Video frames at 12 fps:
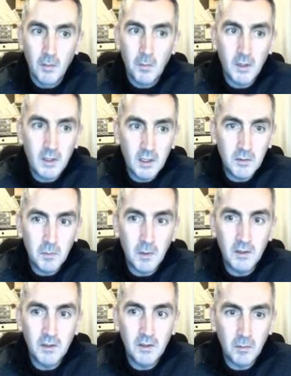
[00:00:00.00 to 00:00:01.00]

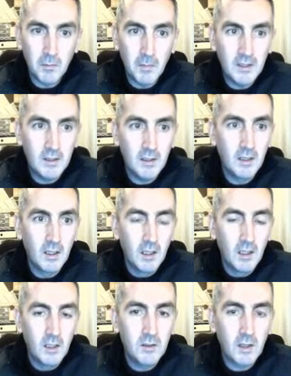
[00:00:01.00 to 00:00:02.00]
Participants submitted.
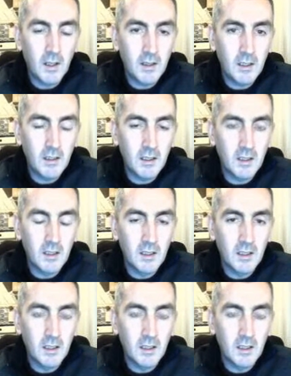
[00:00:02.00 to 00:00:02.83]
So I think that